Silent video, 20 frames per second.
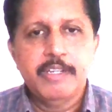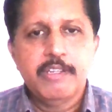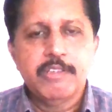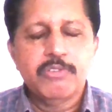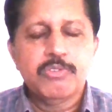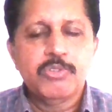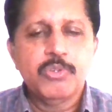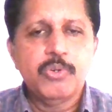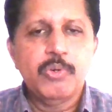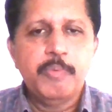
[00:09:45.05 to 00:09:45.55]

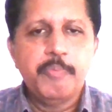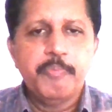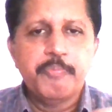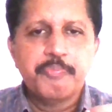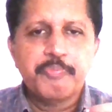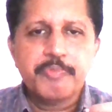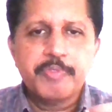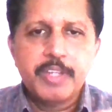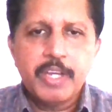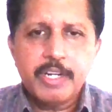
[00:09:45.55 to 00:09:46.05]
So
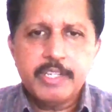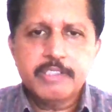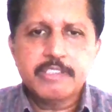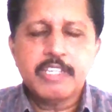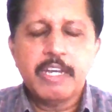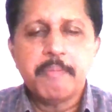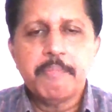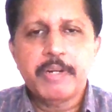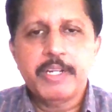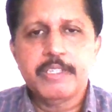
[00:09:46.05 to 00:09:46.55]
there is
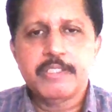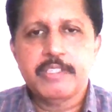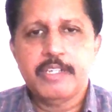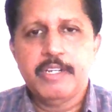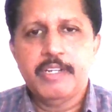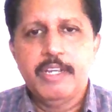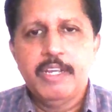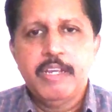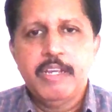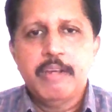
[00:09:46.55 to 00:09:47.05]
some
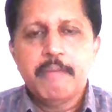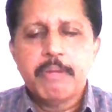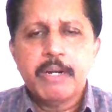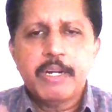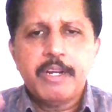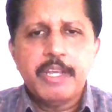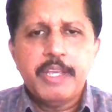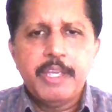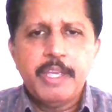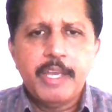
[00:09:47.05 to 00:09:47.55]
reason,
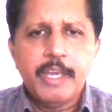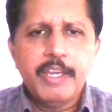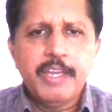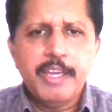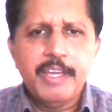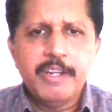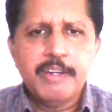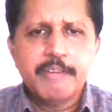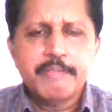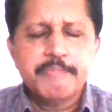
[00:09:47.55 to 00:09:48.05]
but
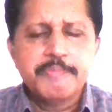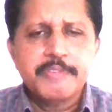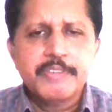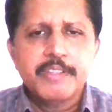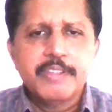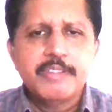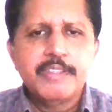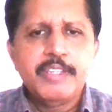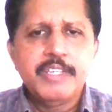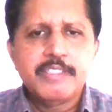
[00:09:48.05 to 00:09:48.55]
again,
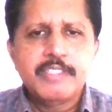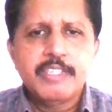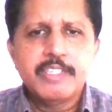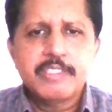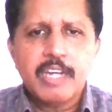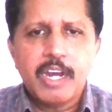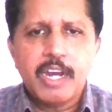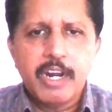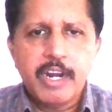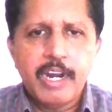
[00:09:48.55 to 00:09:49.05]
this is
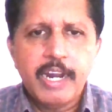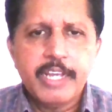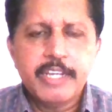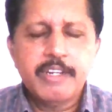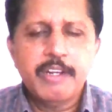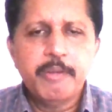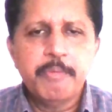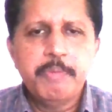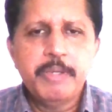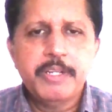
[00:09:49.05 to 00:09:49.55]

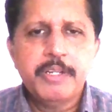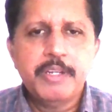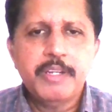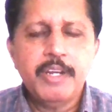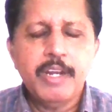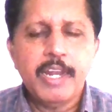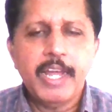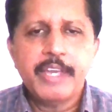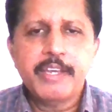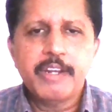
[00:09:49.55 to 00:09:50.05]

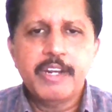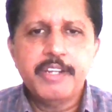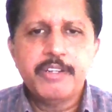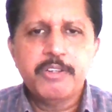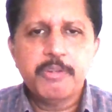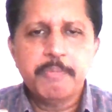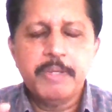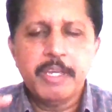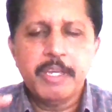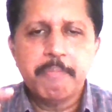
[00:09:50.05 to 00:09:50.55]
likely
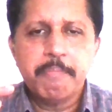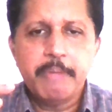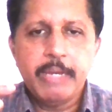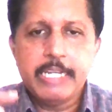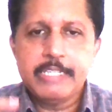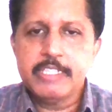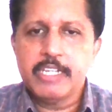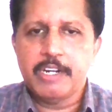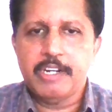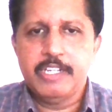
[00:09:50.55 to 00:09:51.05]
to be a
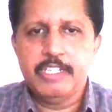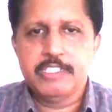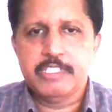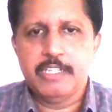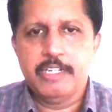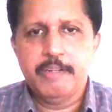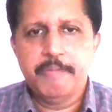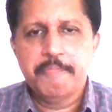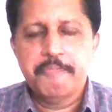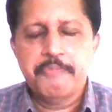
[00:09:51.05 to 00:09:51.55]
major
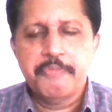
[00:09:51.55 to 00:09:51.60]
reason.